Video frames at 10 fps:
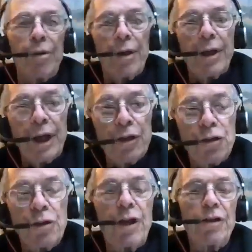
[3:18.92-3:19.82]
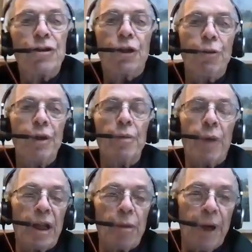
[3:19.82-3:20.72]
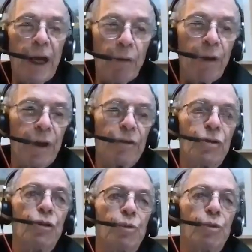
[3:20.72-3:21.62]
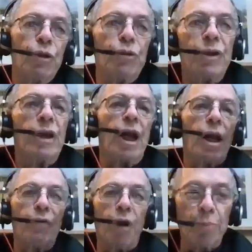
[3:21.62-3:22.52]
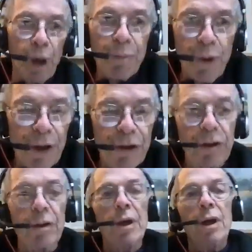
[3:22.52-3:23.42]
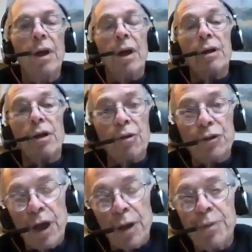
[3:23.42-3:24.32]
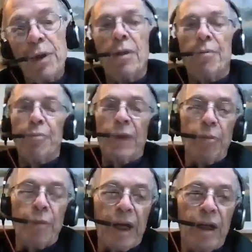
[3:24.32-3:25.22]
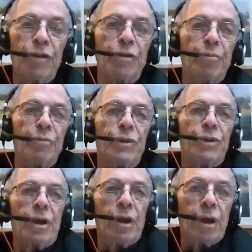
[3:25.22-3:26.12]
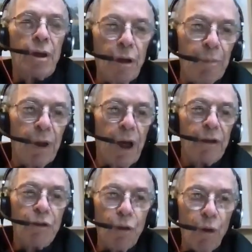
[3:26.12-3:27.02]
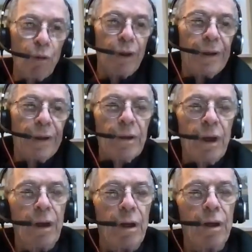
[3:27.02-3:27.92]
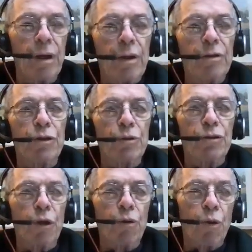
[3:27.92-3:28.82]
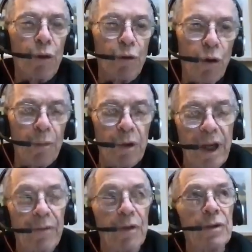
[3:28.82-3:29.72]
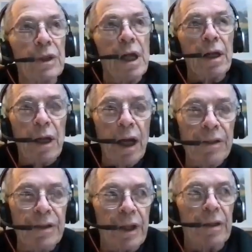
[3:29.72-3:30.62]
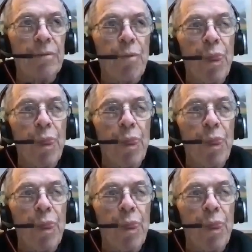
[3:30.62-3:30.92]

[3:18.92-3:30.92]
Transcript: the insulin is secreted by the pancreas to reduce it. And if our blood pressure goes up, many mechanisms apply to hold it to so-called normal levels, constant.